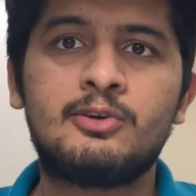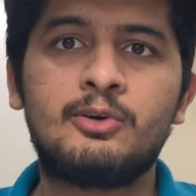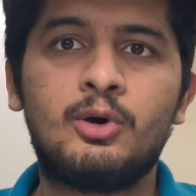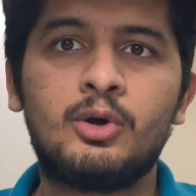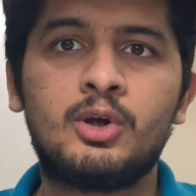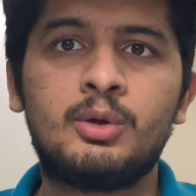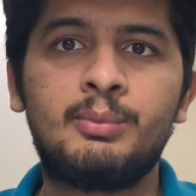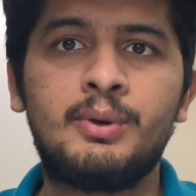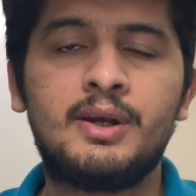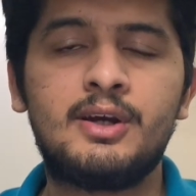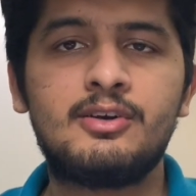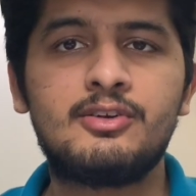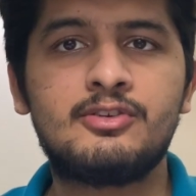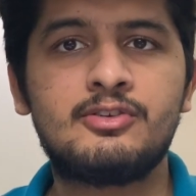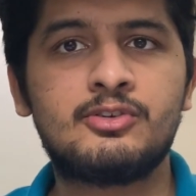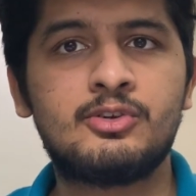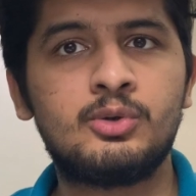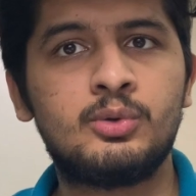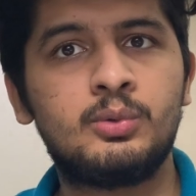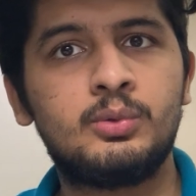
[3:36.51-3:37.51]
documents
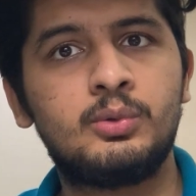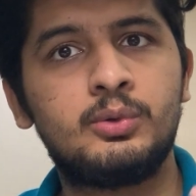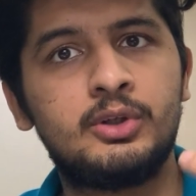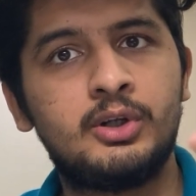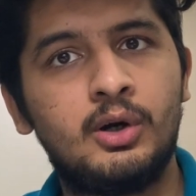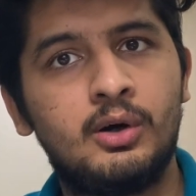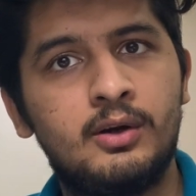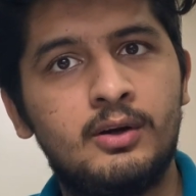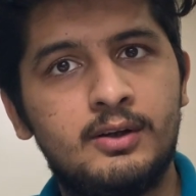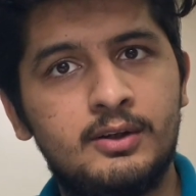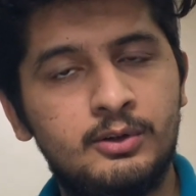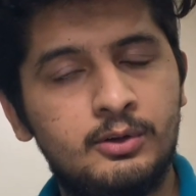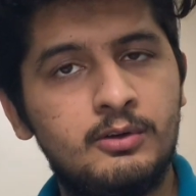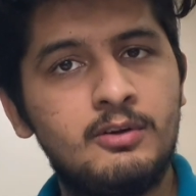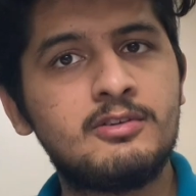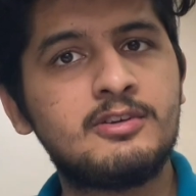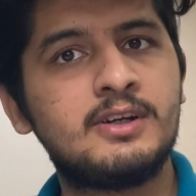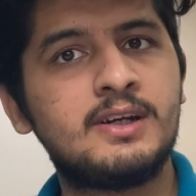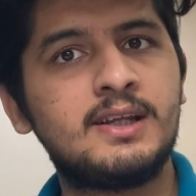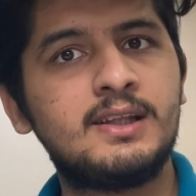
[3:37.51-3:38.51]
to your
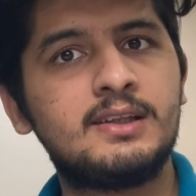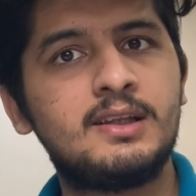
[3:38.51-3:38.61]
university,